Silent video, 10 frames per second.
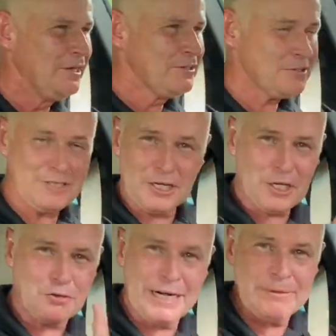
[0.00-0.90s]
Just
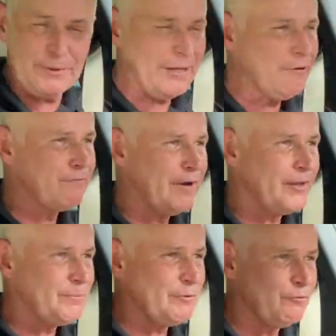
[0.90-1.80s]
incredible how far
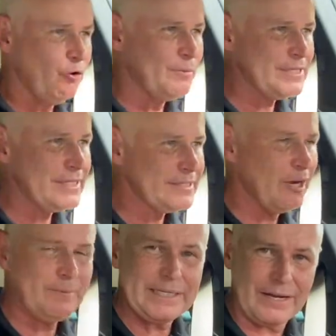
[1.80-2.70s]
the performance has
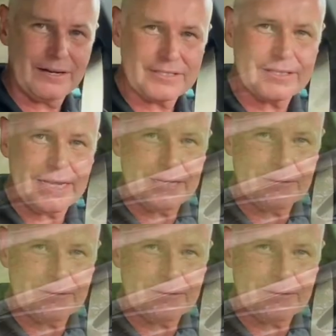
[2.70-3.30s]
come in cars today.